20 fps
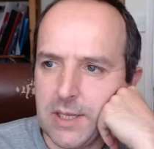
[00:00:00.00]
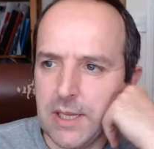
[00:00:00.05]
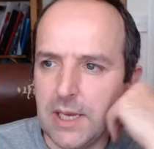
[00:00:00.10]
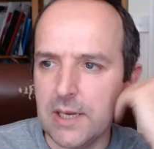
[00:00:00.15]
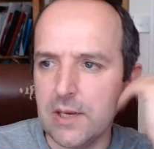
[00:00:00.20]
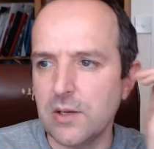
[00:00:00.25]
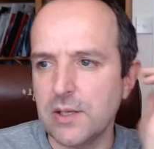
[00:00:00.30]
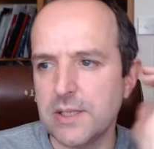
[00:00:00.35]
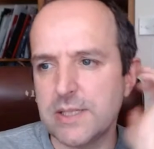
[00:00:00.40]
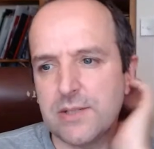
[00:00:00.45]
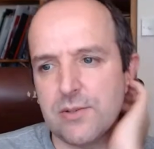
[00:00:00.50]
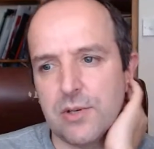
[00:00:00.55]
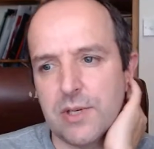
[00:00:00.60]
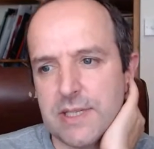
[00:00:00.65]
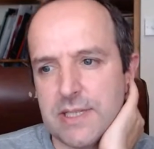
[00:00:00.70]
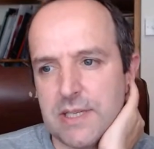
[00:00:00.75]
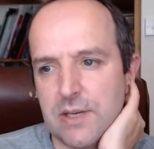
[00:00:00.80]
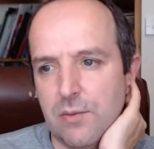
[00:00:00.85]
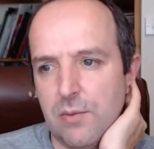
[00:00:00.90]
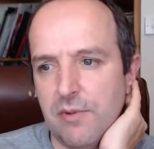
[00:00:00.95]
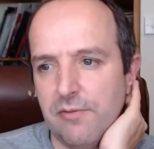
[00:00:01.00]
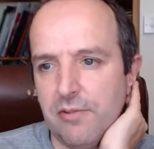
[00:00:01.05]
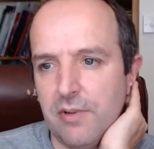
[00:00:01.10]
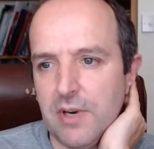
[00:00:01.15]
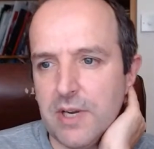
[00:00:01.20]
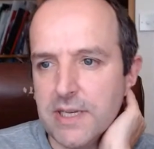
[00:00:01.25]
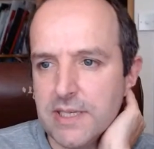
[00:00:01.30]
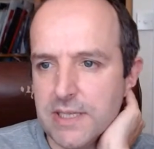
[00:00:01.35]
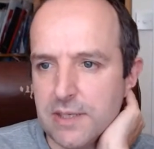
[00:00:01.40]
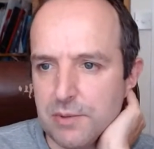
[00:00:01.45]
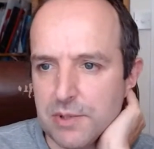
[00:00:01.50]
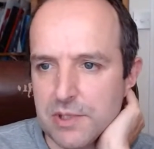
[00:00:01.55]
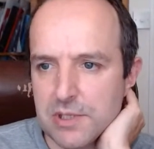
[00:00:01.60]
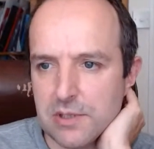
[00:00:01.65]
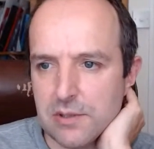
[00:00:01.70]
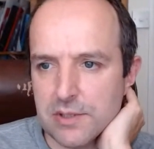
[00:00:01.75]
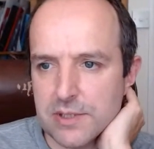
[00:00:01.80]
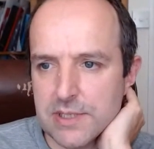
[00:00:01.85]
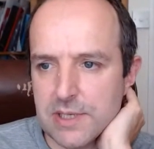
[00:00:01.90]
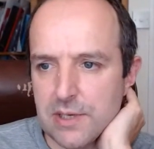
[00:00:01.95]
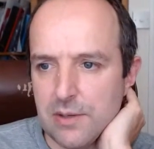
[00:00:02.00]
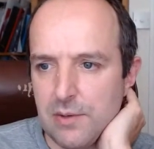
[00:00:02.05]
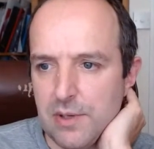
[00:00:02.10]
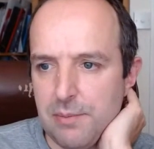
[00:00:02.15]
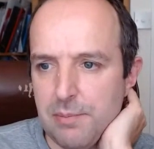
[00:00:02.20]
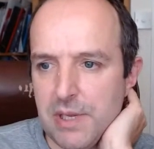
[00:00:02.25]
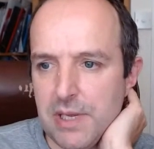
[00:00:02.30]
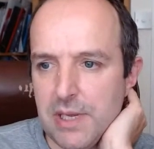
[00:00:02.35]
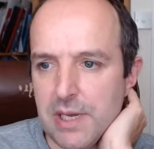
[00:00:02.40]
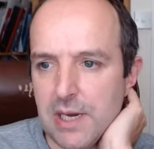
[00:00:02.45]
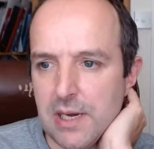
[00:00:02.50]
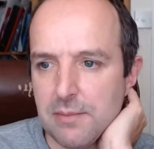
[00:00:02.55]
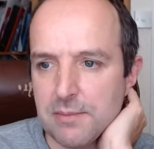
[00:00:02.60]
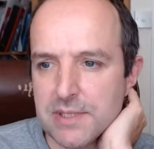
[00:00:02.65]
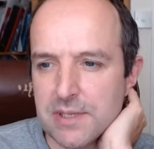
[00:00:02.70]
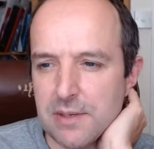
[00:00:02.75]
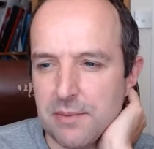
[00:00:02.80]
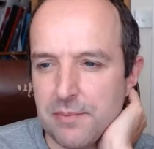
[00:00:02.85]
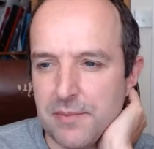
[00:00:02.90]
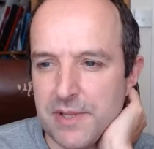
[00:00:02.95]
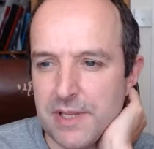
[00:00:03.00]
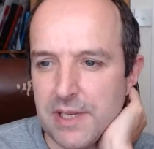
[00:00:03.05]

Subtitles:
that guy's trying to sell one for 80, which looks totally beat up. So I'm